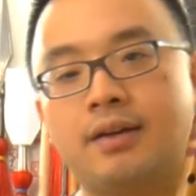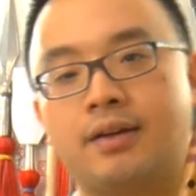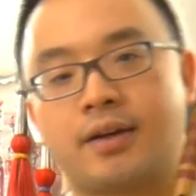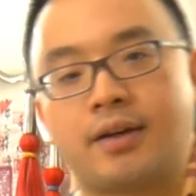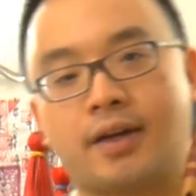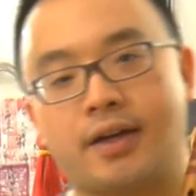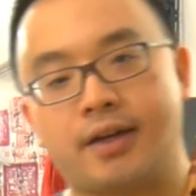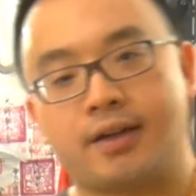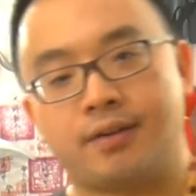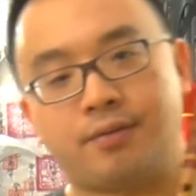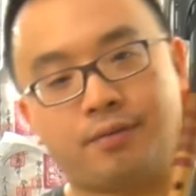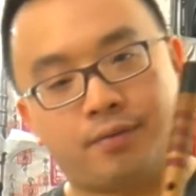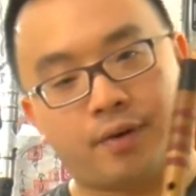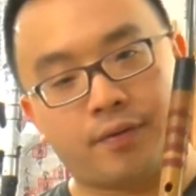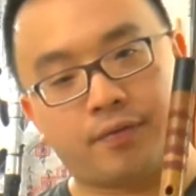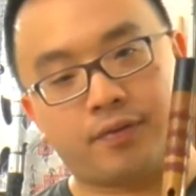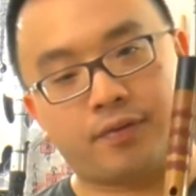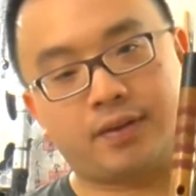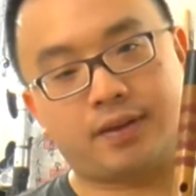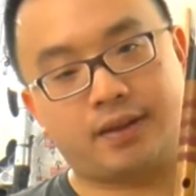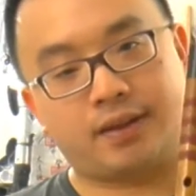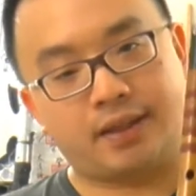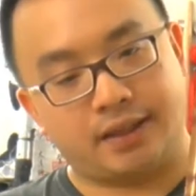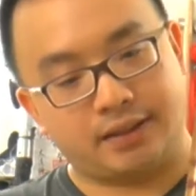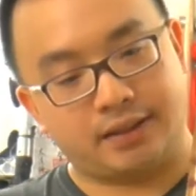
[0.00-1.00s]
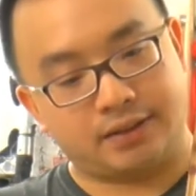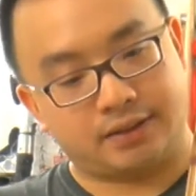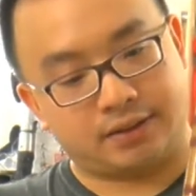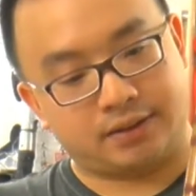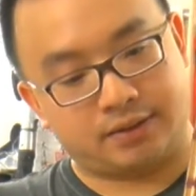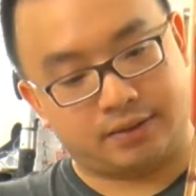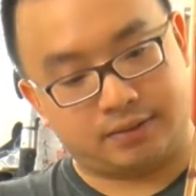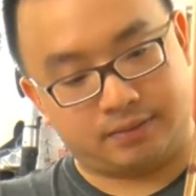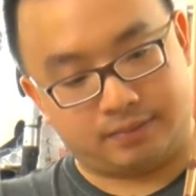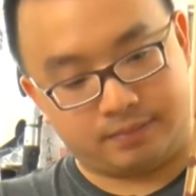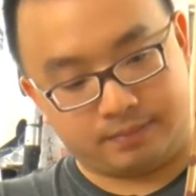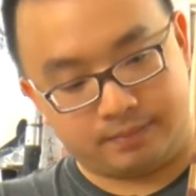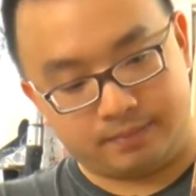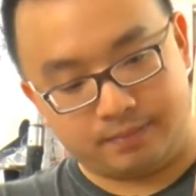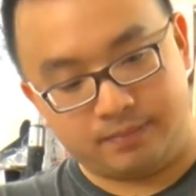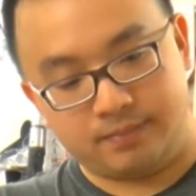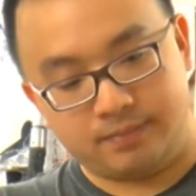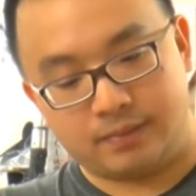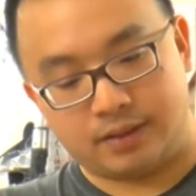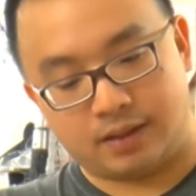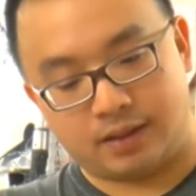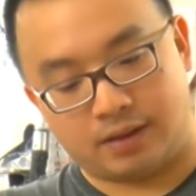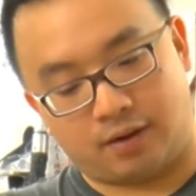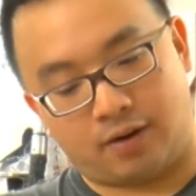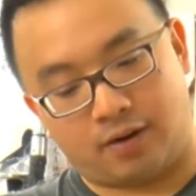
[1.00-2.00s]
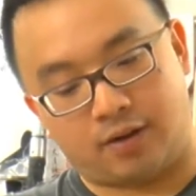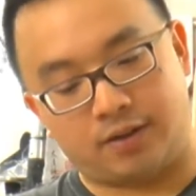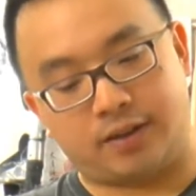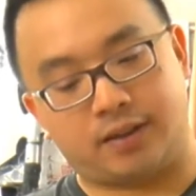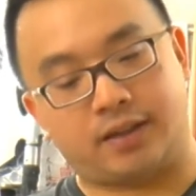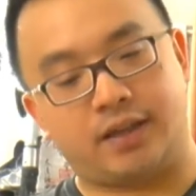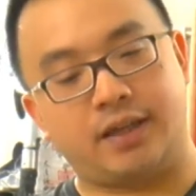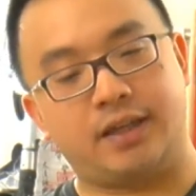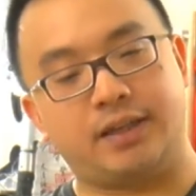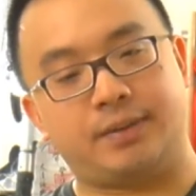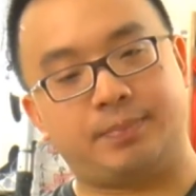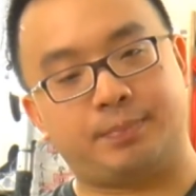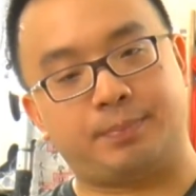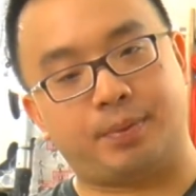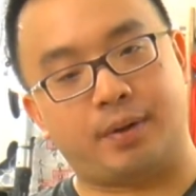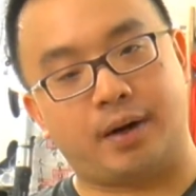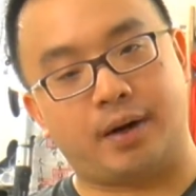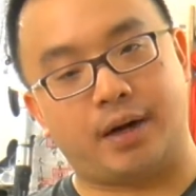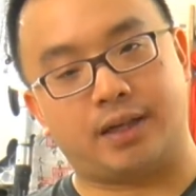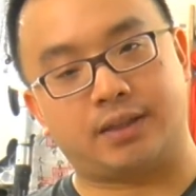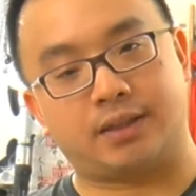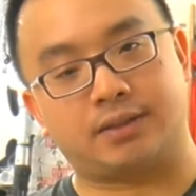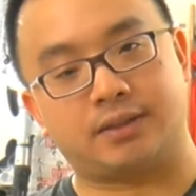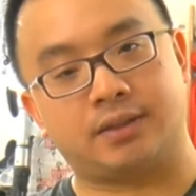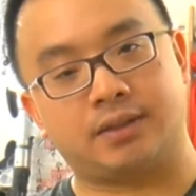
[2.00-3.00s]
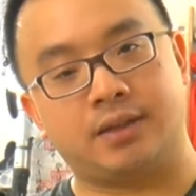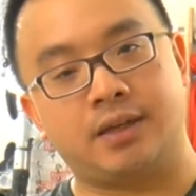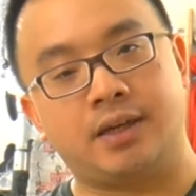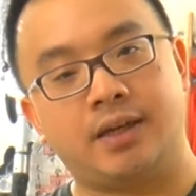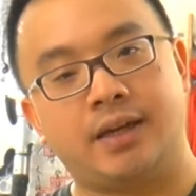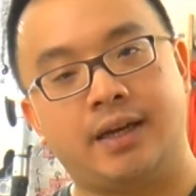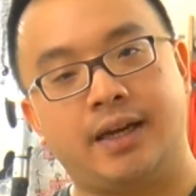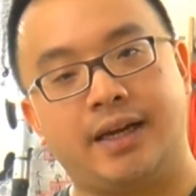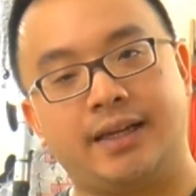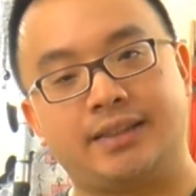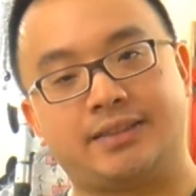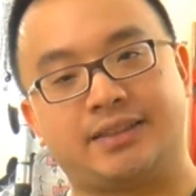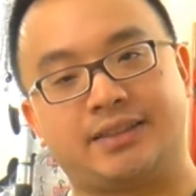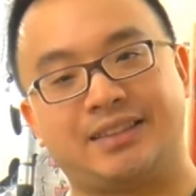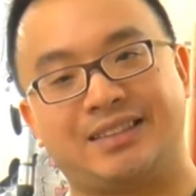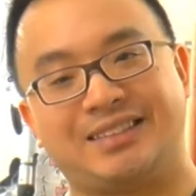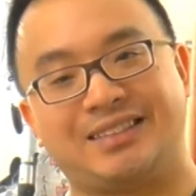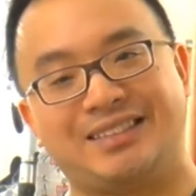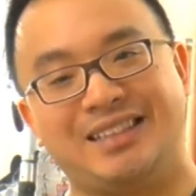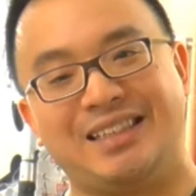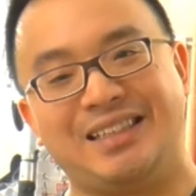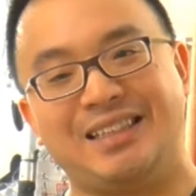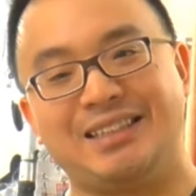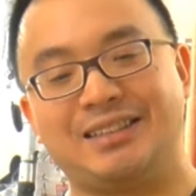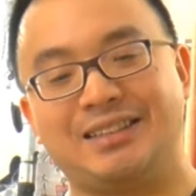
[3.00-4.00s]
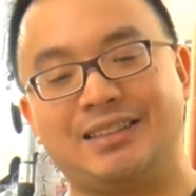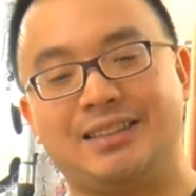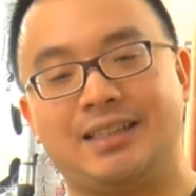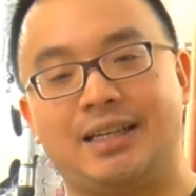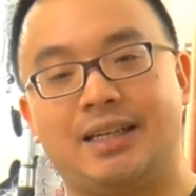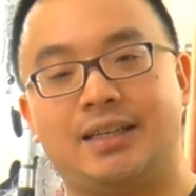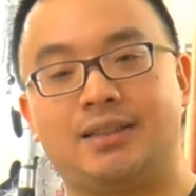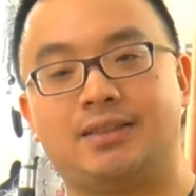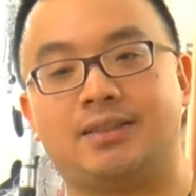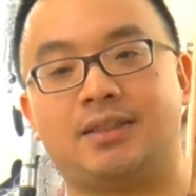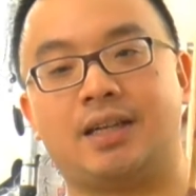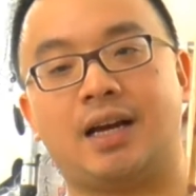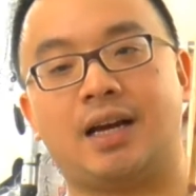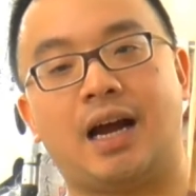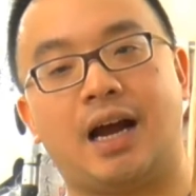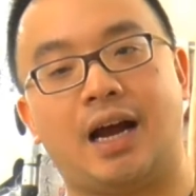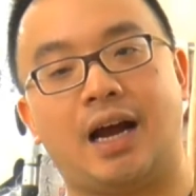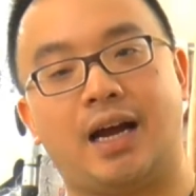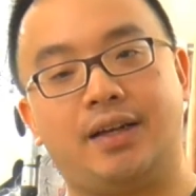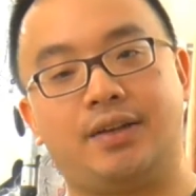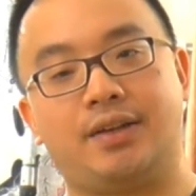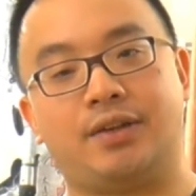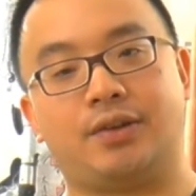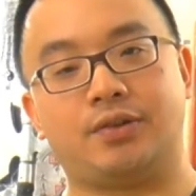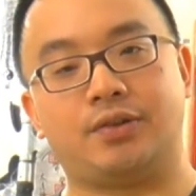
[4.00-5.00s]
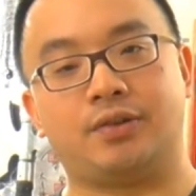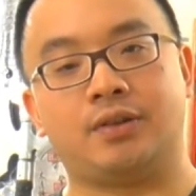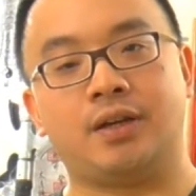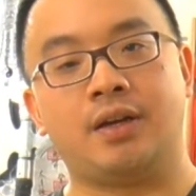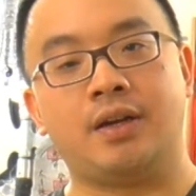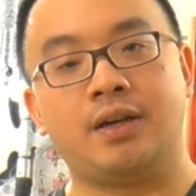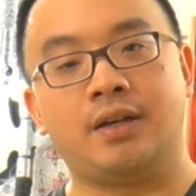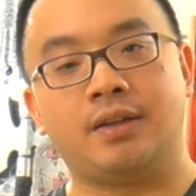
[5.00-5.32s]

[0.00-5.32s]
Okay? With this, all the keys pressed is the easiest high note.